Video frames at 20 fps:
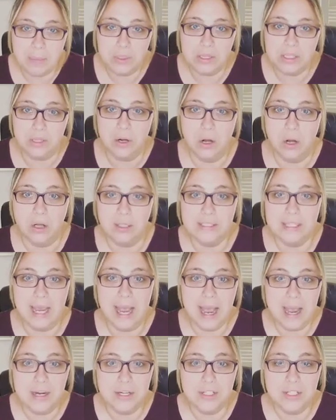with the call to
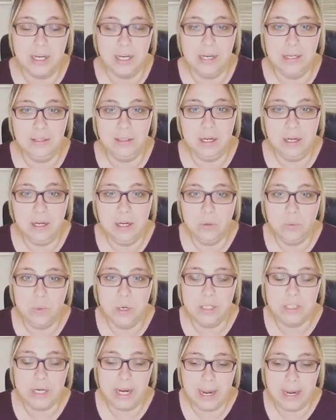action,
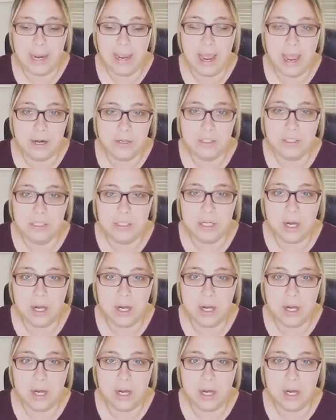which I actually